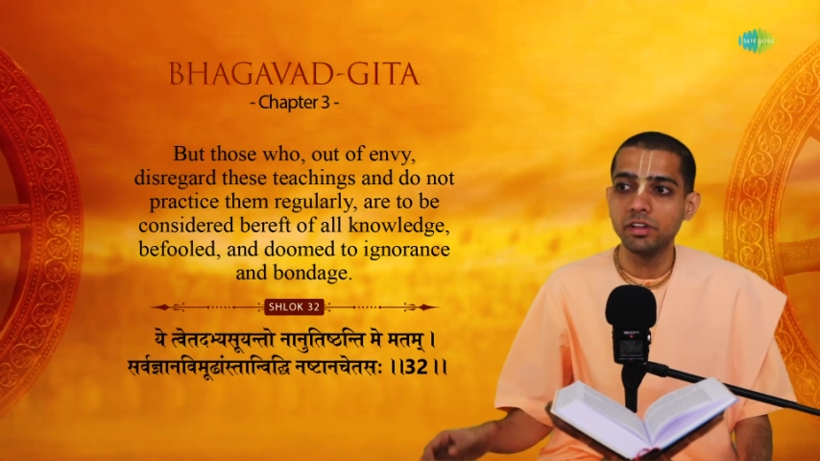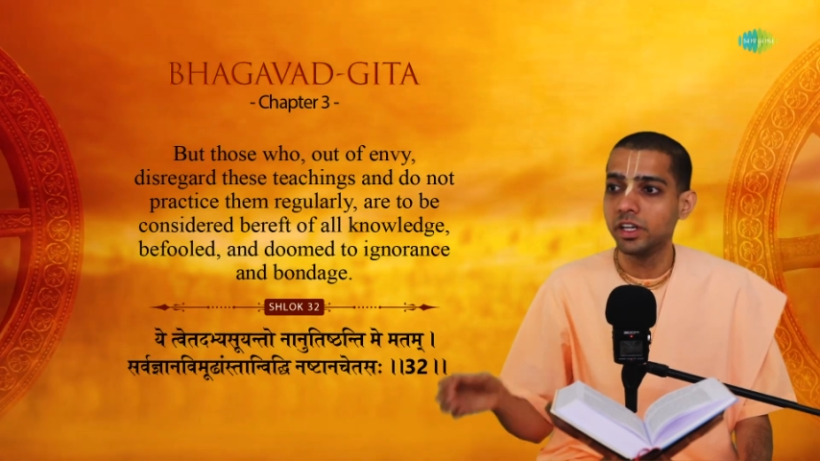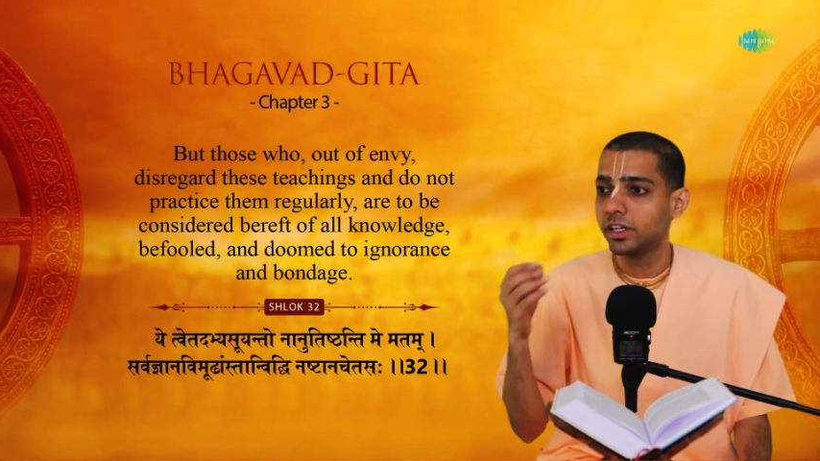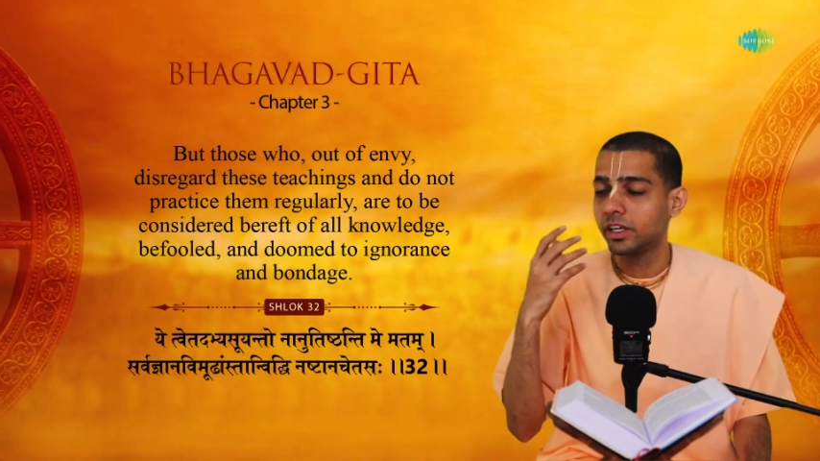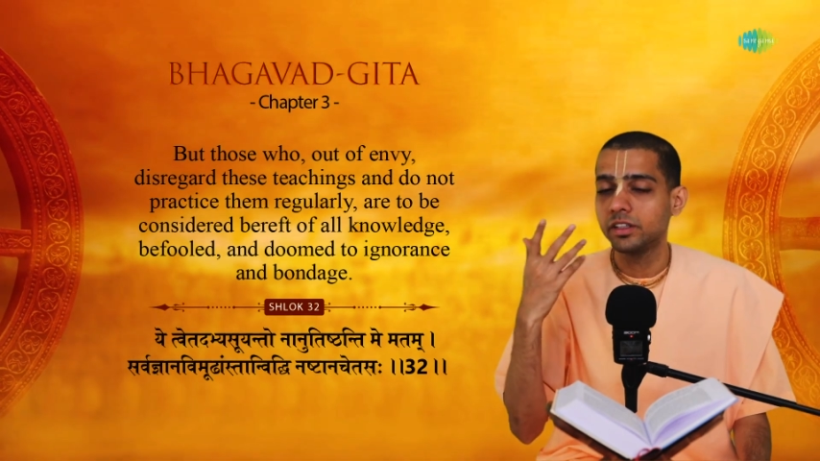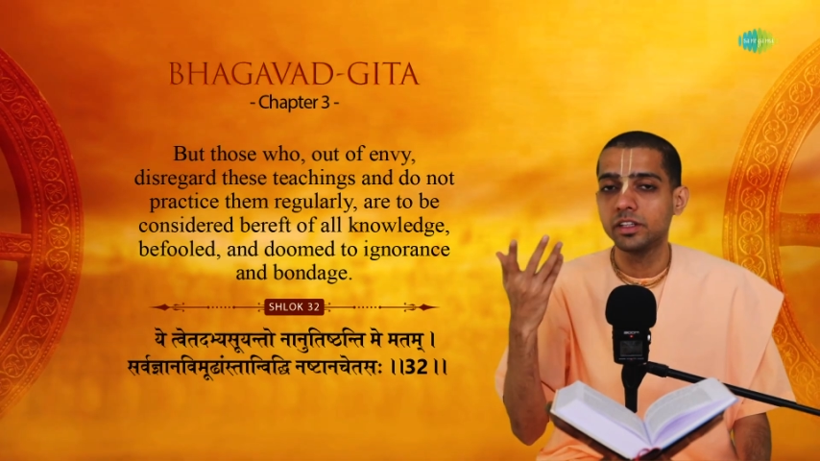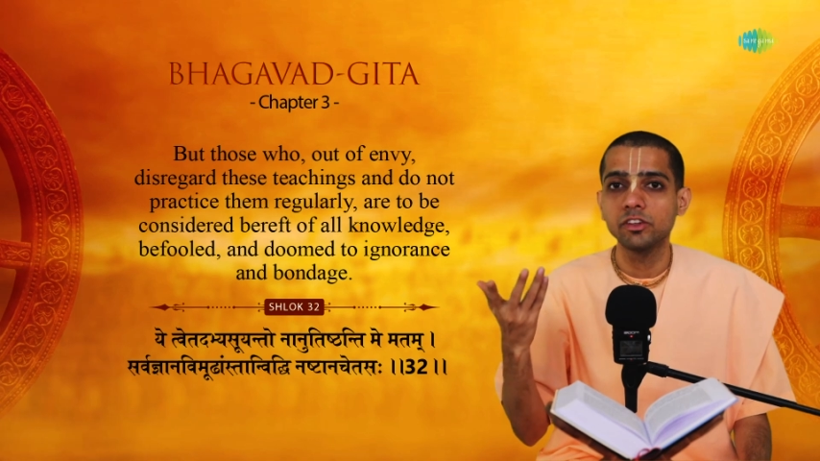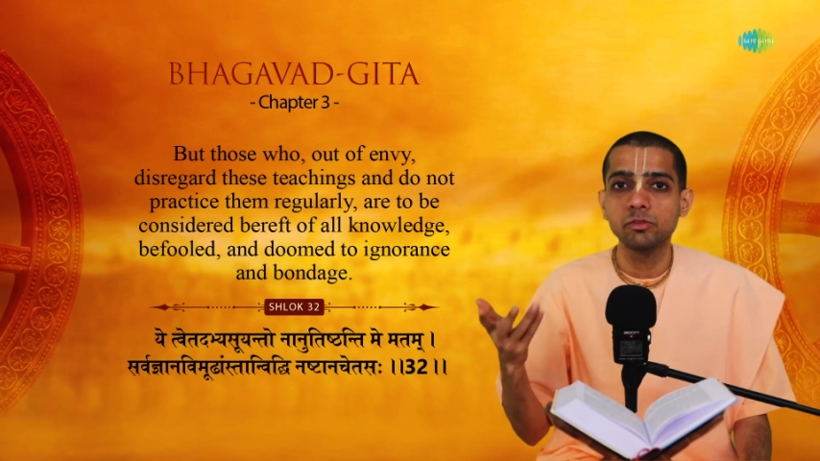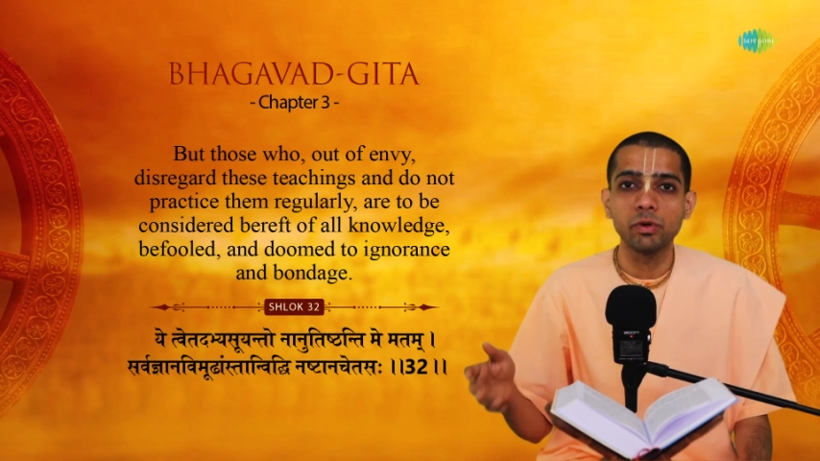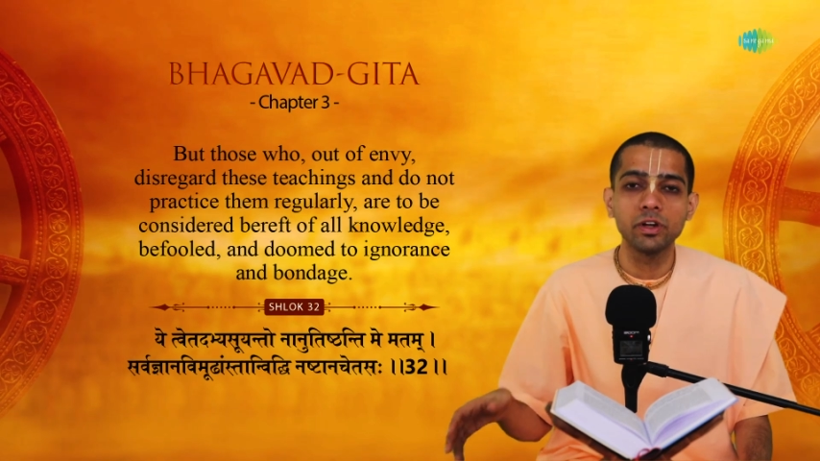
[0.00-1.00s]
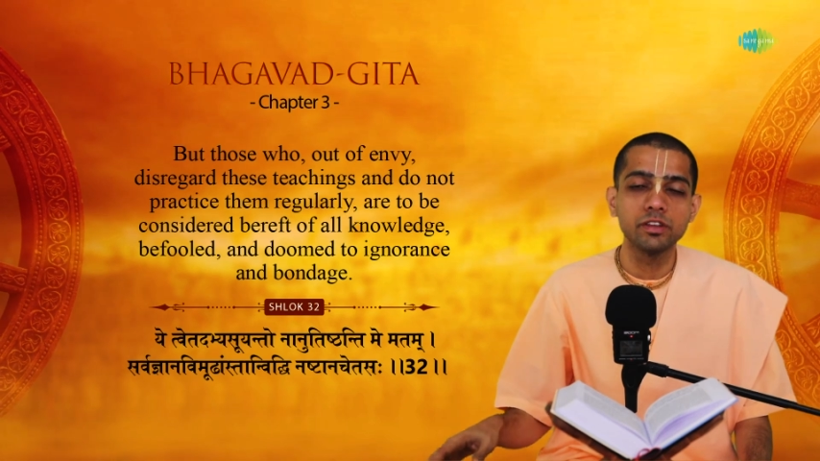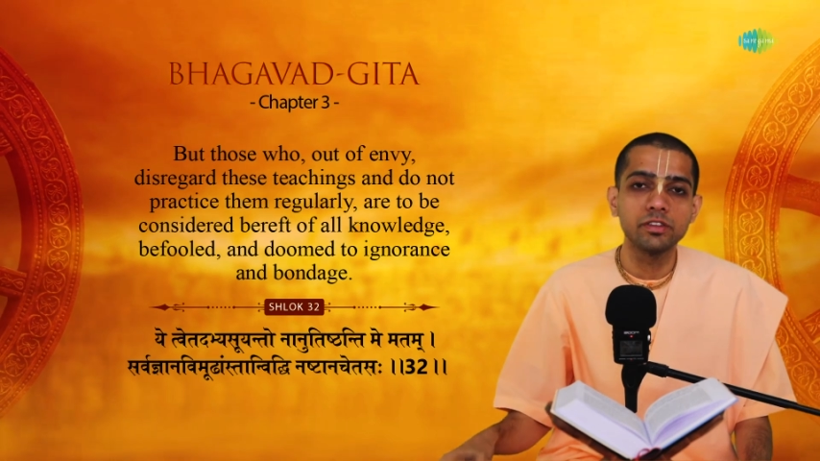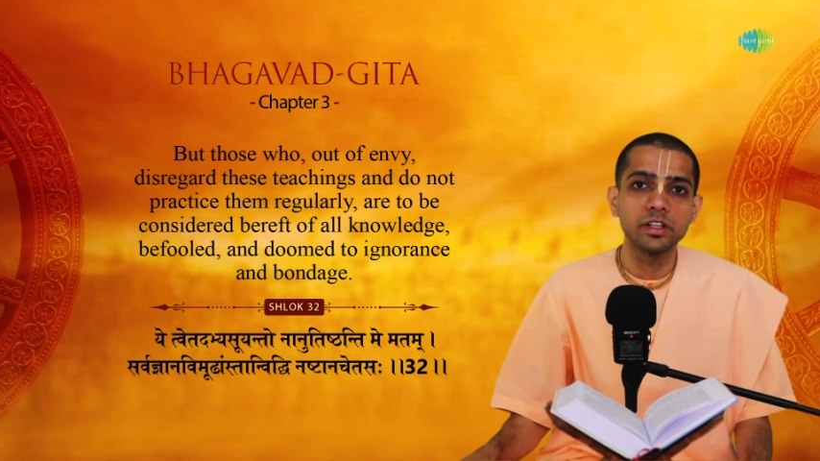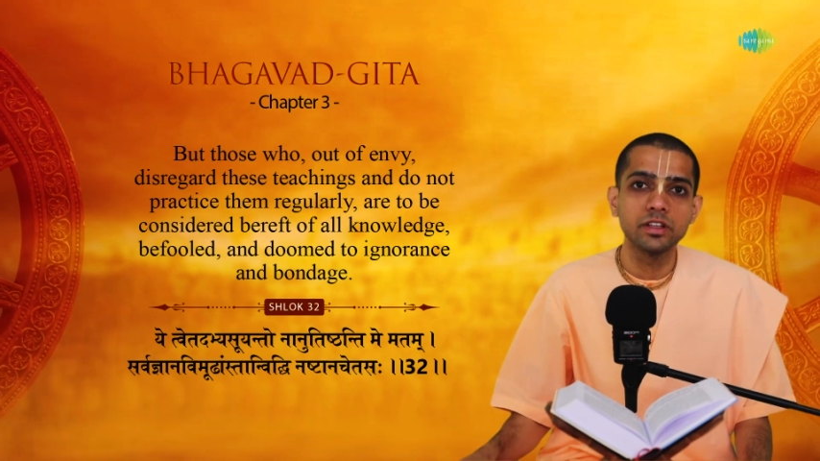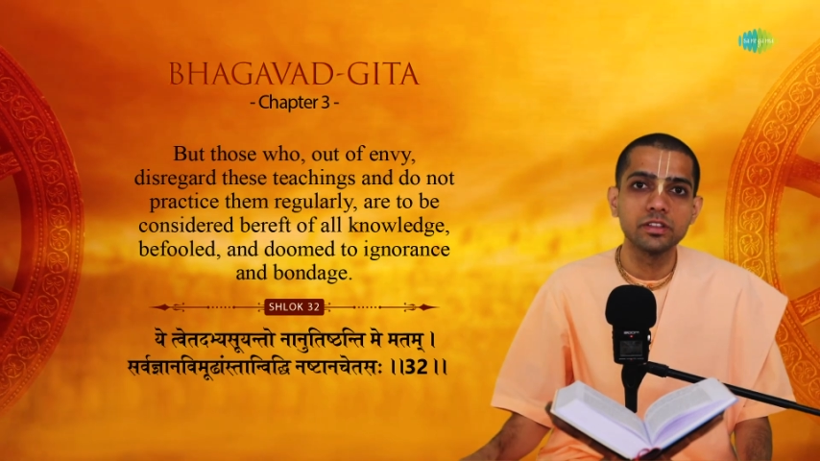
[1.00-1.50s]
eat anything, spoil his
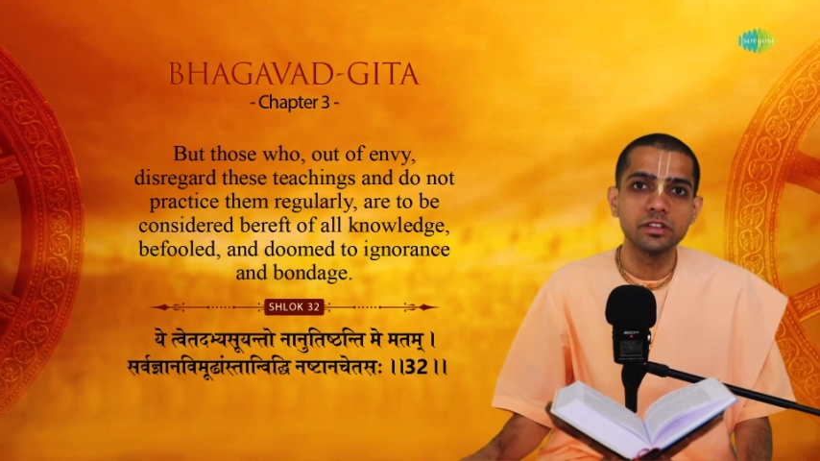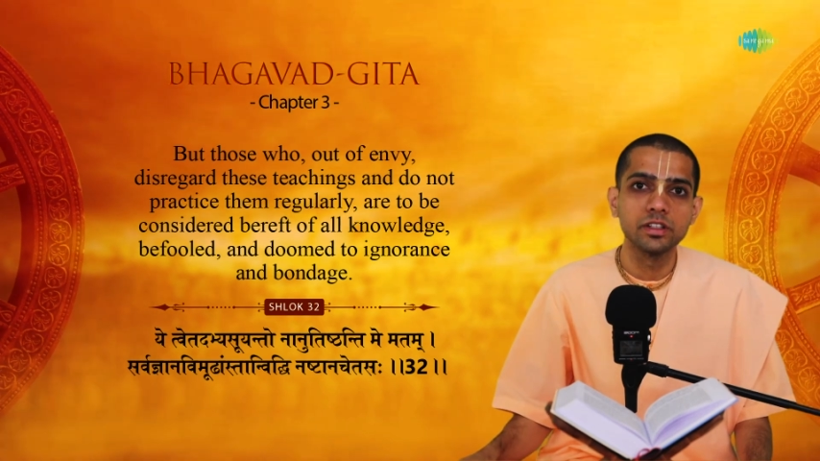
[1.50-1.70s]
health.